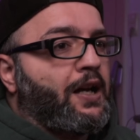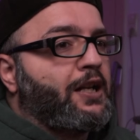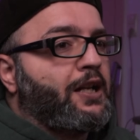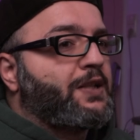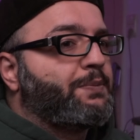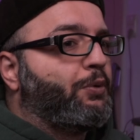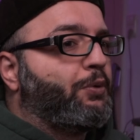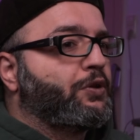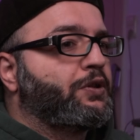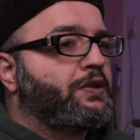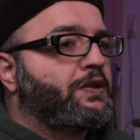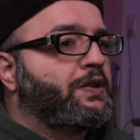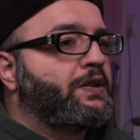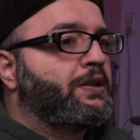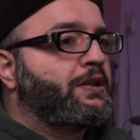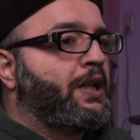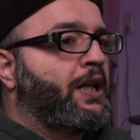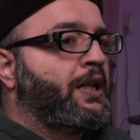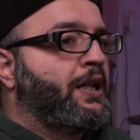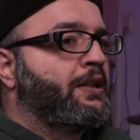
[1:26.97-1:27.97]
I exported
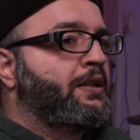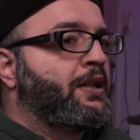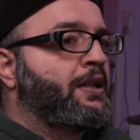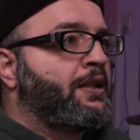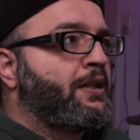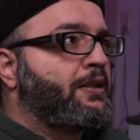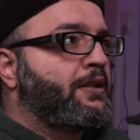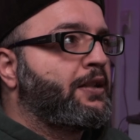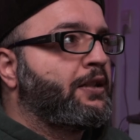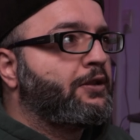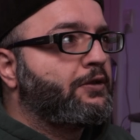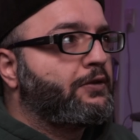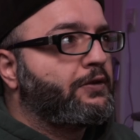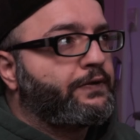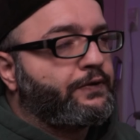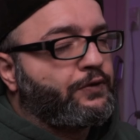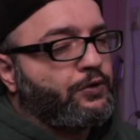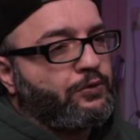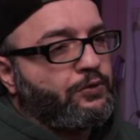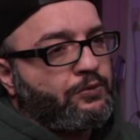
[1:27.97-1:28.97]
it and I sent it
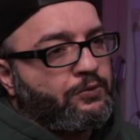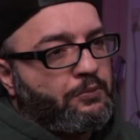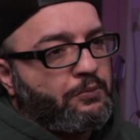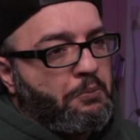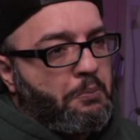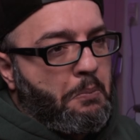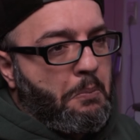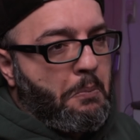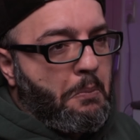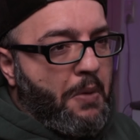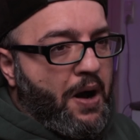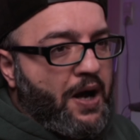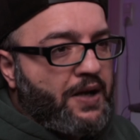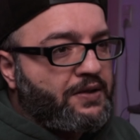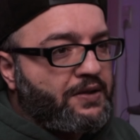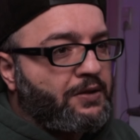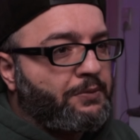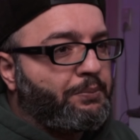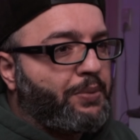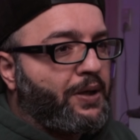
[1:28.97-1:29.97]
off to
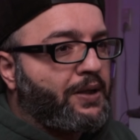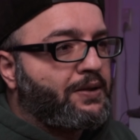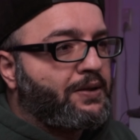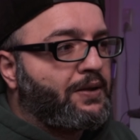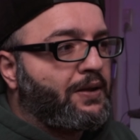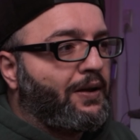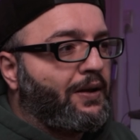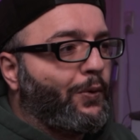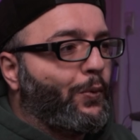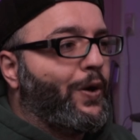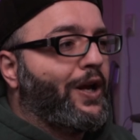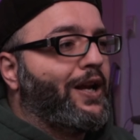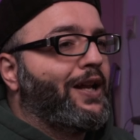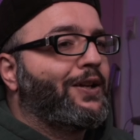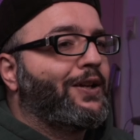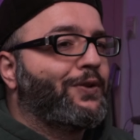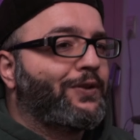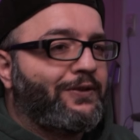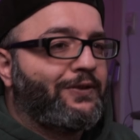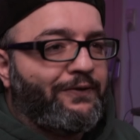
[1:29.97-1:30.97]
master, but when
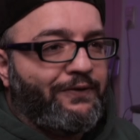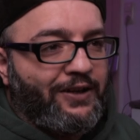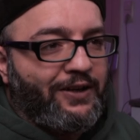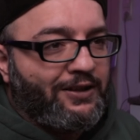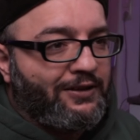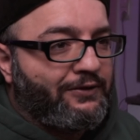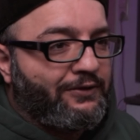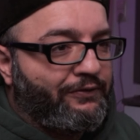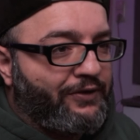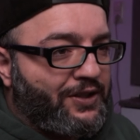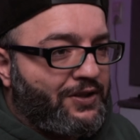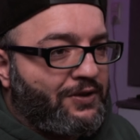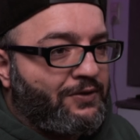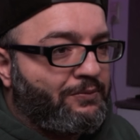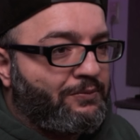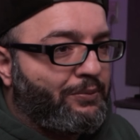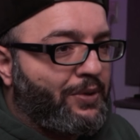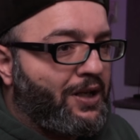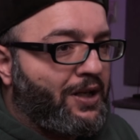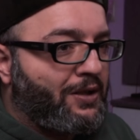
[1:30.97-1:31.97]
I got the final
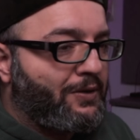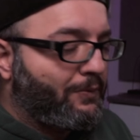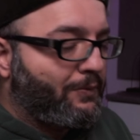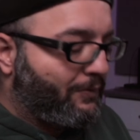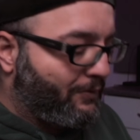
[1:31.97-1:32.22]
version back,